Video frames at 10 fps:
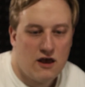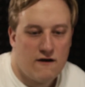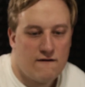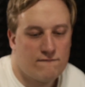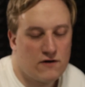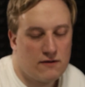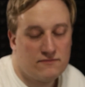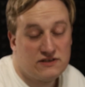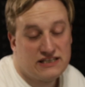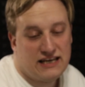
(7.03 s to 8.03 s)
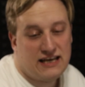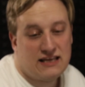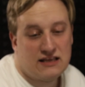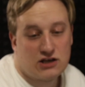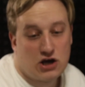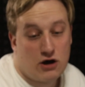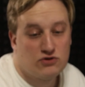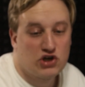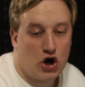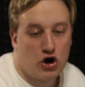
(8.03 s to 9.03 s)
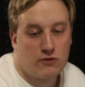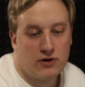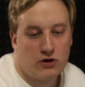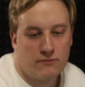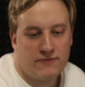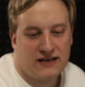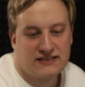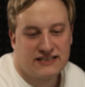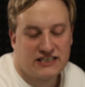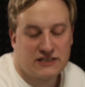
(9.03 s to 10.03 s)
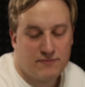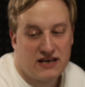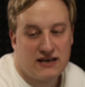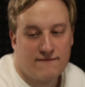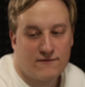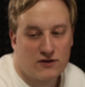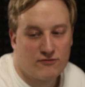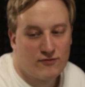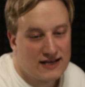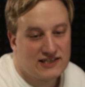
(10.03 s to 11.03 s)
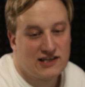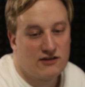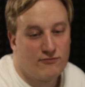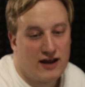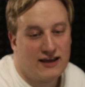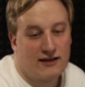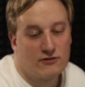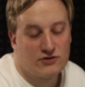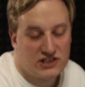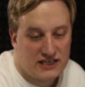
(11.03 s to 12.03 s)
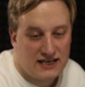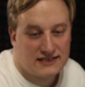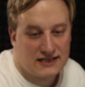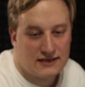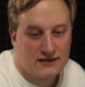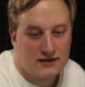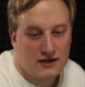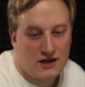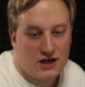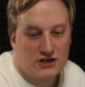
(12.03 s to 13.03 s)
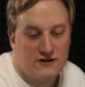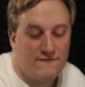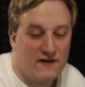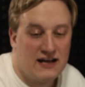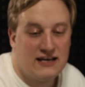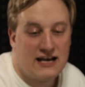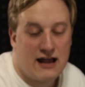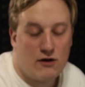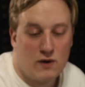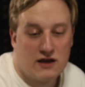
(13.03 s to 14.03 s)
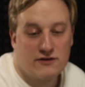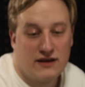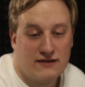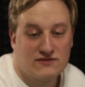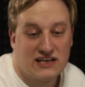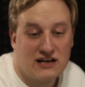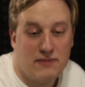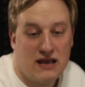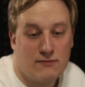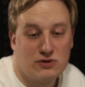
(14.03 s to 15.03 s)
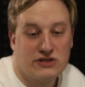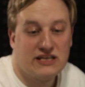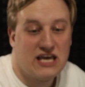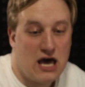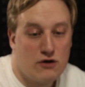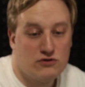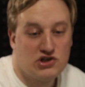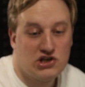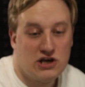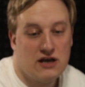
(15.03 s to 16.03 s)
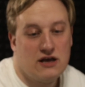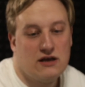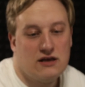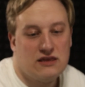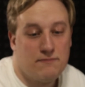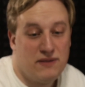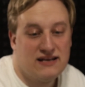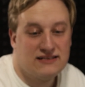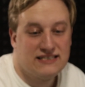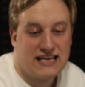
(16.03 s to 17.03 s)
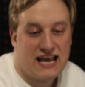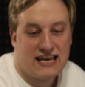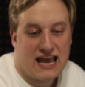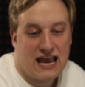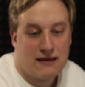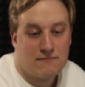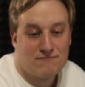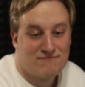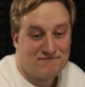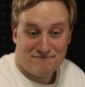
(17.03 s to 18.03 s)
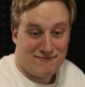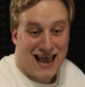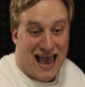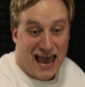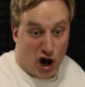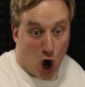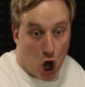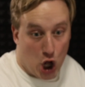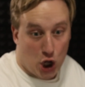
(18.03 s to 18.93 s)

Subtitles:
From seeing Coach Harbaugh being suspended for the rest of the regular season to finding out whether he was going to be able to coach the Penn State game at all.